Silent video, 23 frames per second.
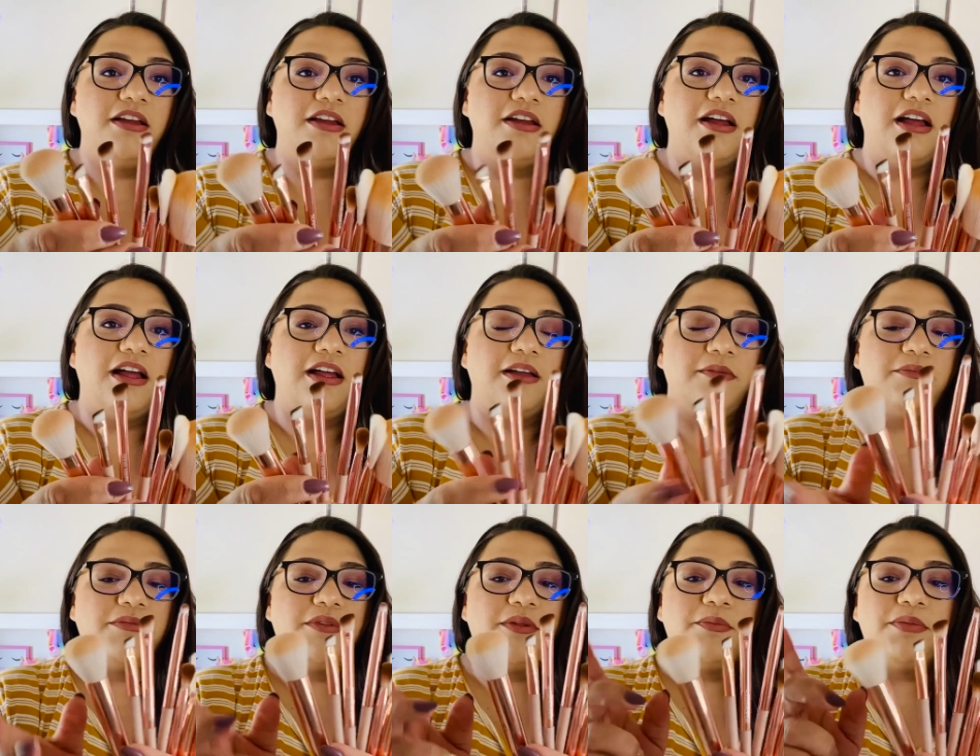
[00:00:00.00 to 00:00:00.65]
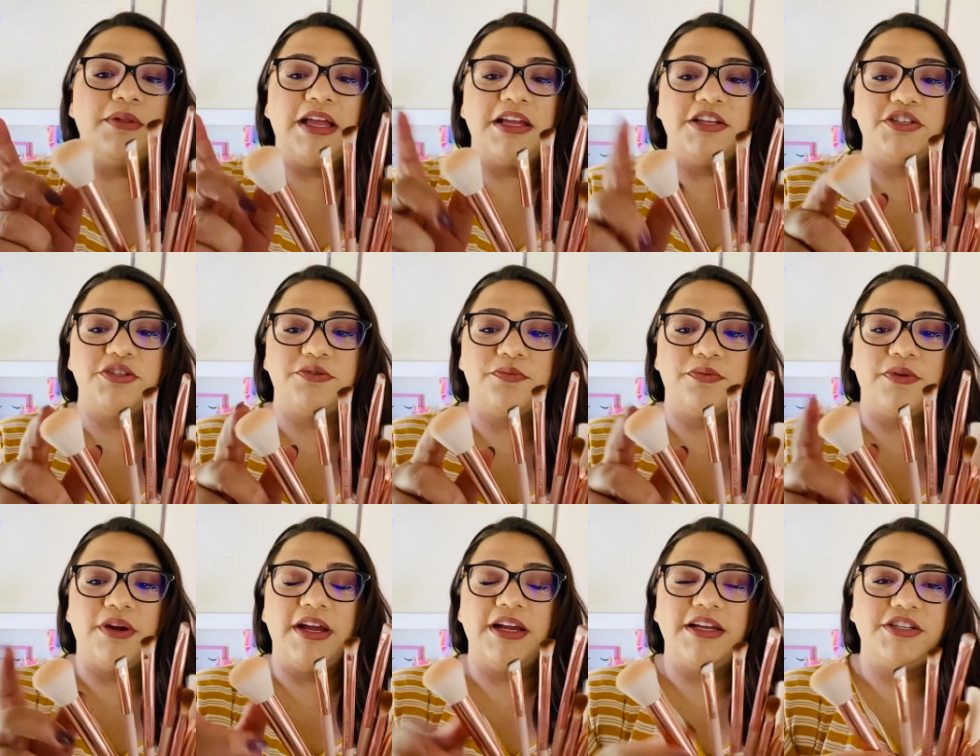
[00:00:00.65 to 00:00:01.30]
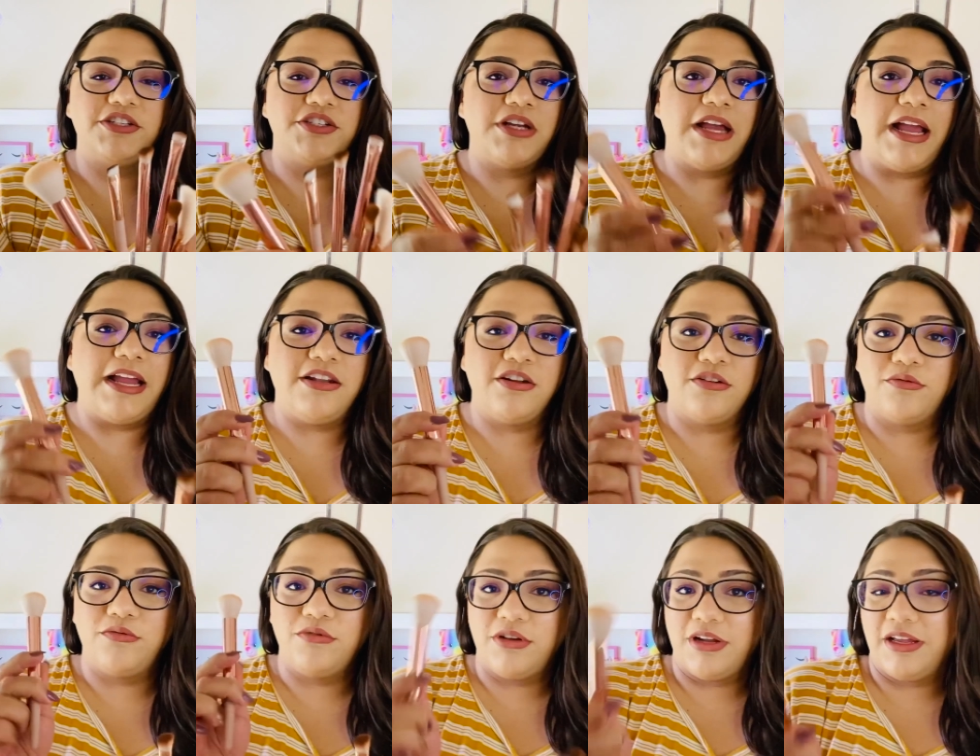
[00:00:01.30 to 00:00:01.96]
The blush brush, I
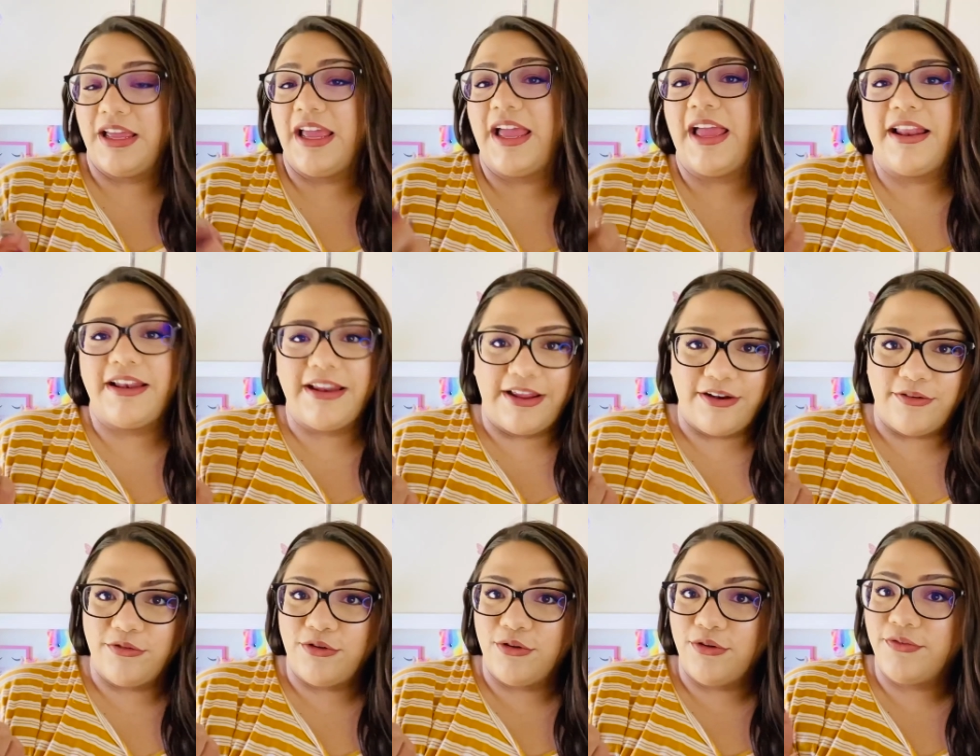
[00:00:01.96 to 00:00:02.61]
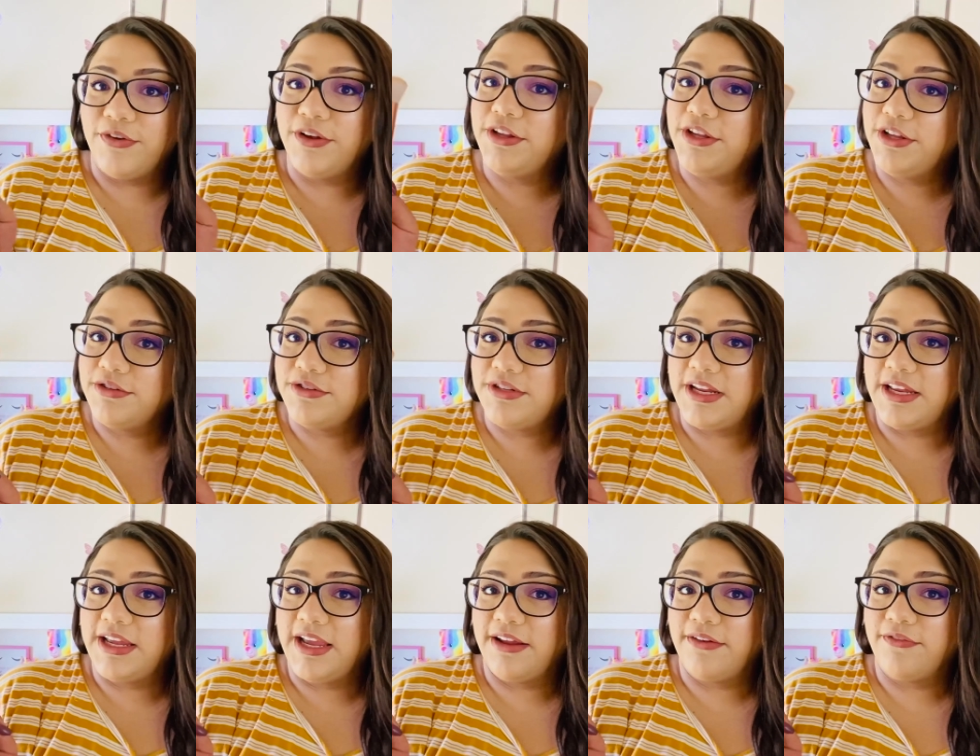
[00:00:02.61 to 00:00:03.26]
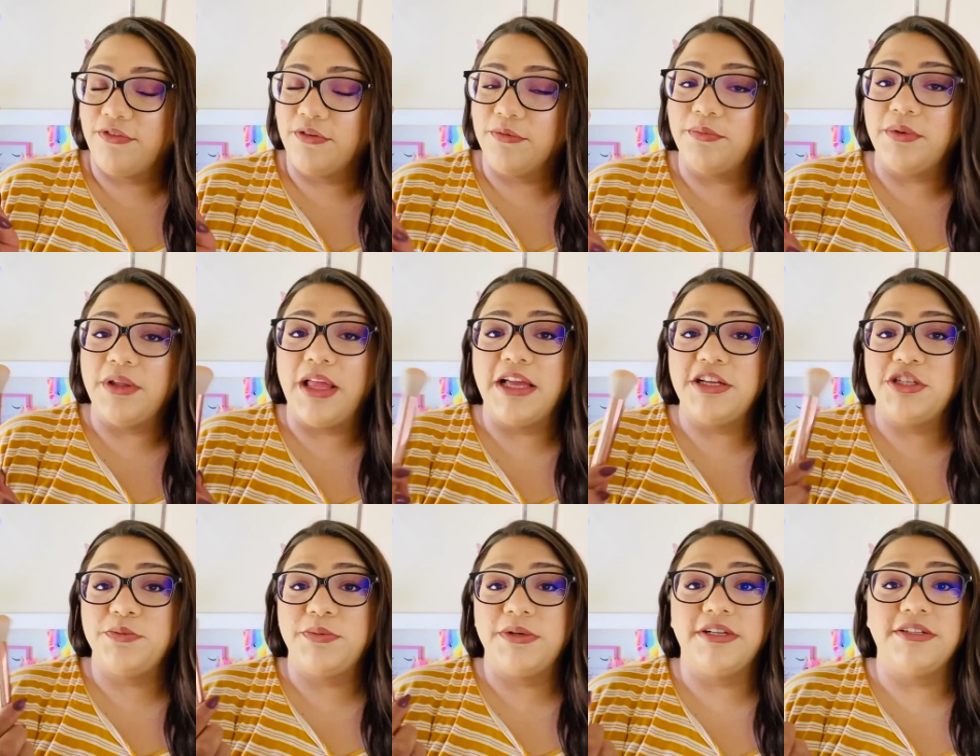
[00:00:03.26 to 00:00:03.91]
don't know if I'll use it again for
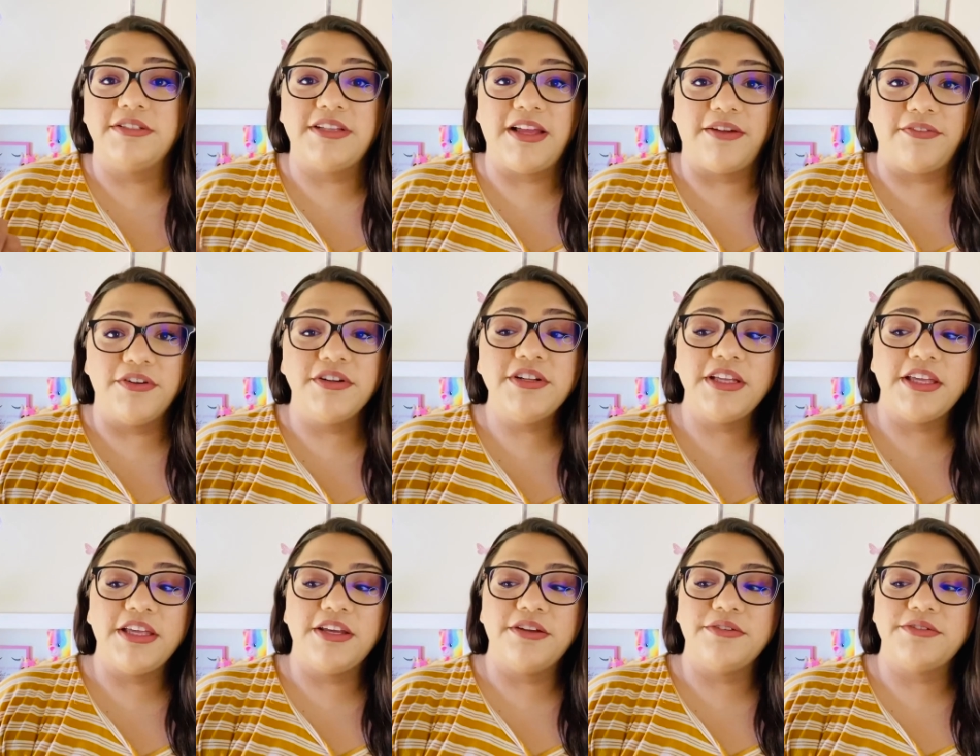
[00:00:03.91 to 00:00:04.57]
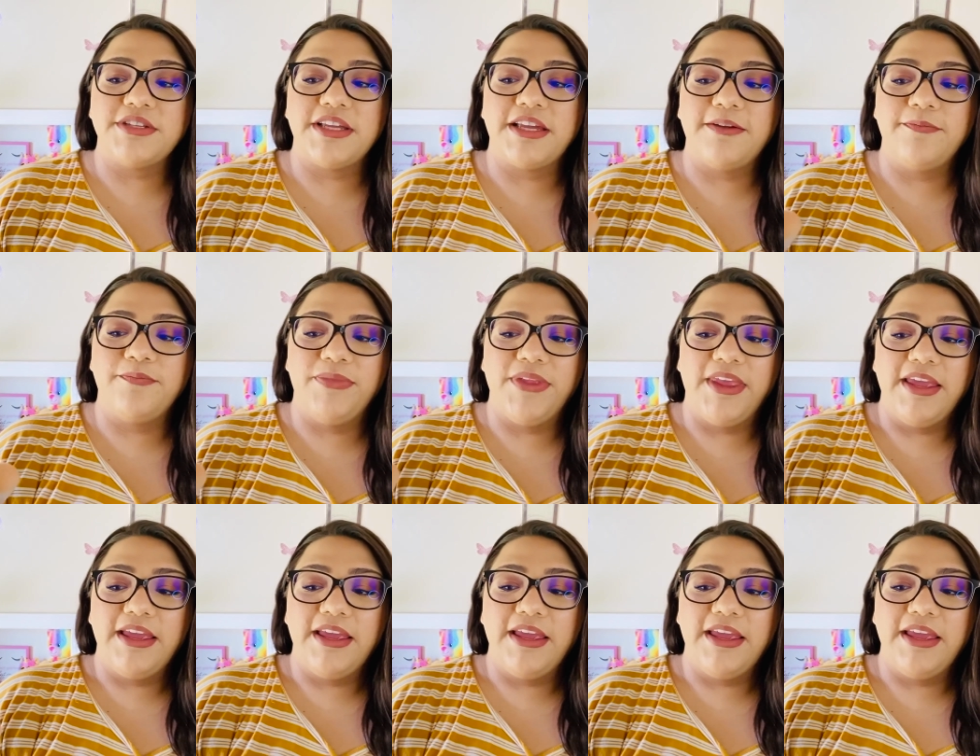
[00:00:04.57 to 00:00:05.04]
blush, but I'll definitely use it.